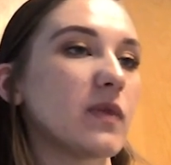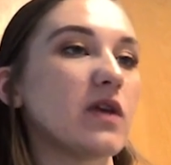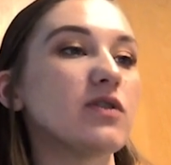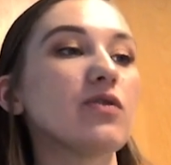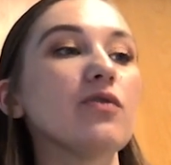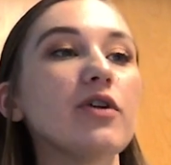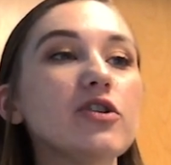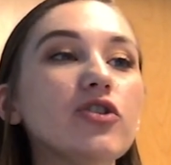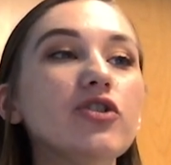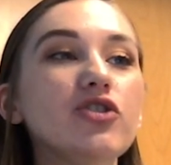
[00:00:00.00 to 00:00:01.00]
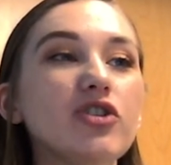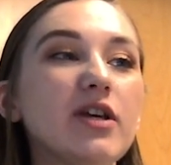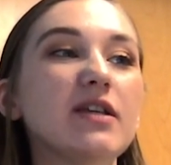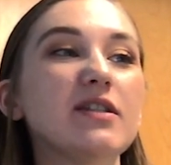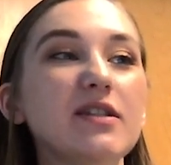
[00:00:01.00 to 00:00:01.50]
So the research
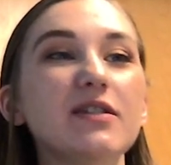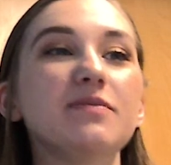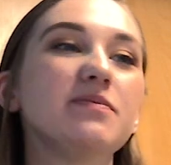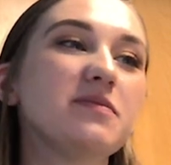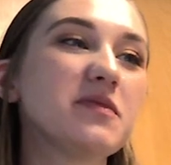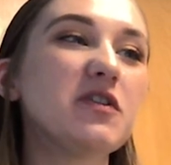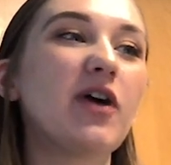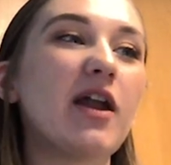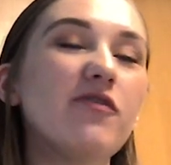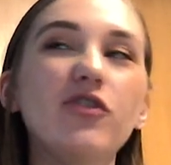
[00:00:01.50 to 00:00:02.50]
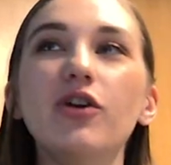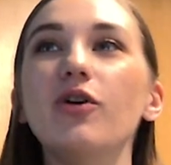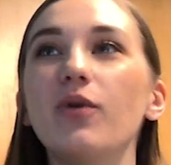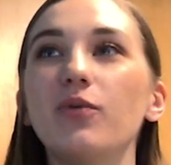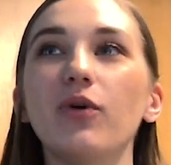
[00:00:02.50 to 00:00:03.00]
is still kind of
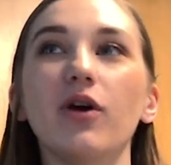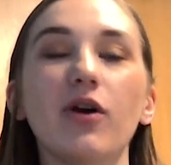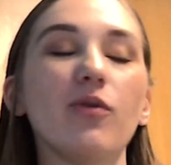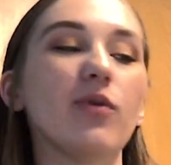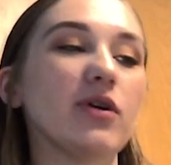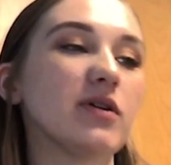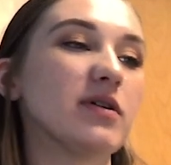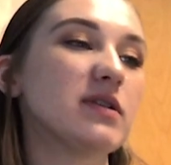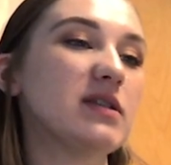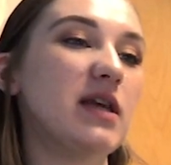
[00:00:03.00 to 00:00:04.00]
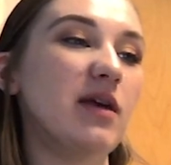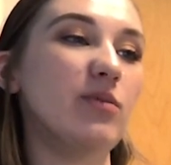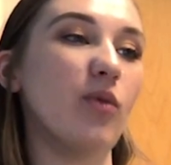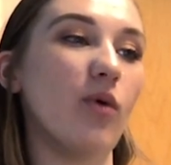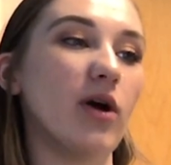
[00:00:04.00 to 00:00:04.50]
new, and we're seeing
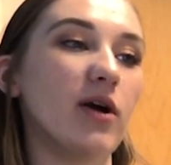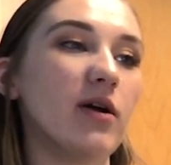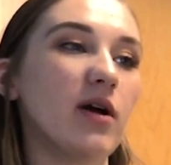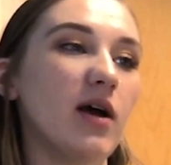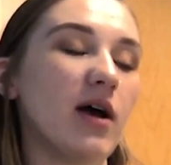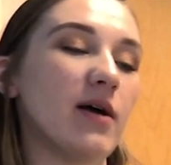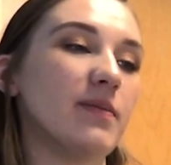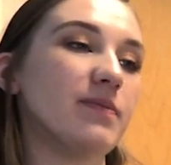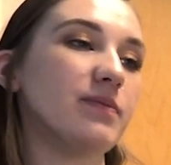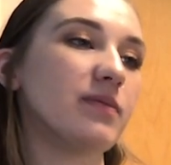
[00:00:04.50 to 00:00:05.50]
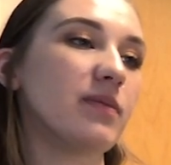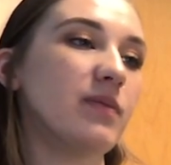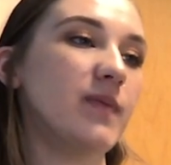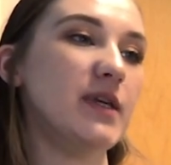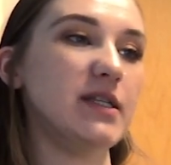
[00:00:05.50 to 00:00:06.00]
more
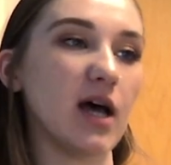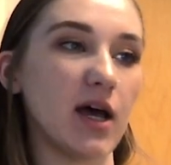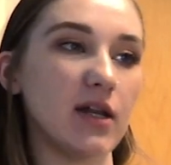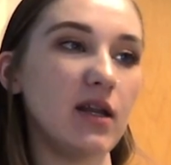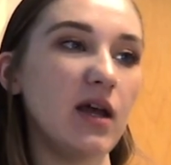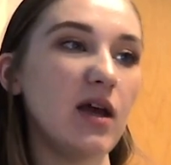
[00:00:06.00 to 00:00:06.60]
be done.